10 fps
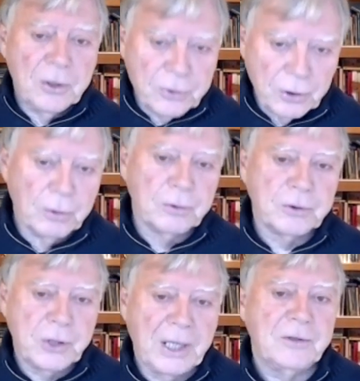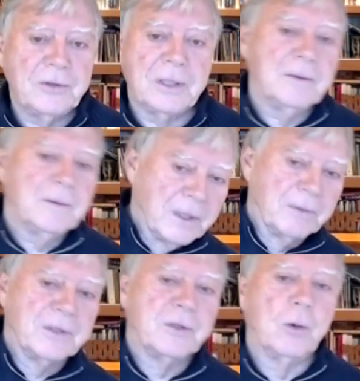soul-changing,
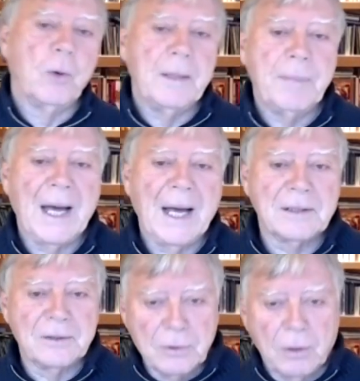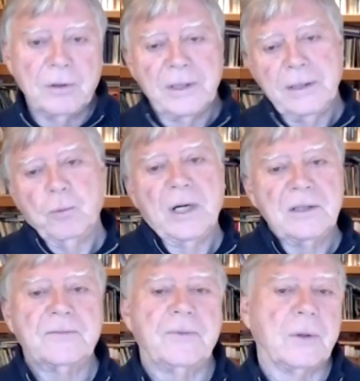there is no way back. There's only
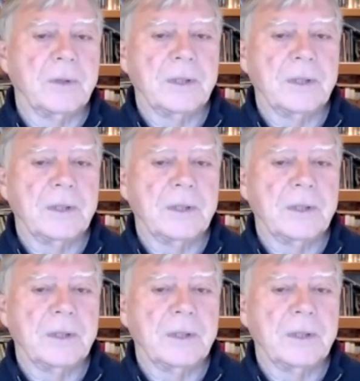ways forward.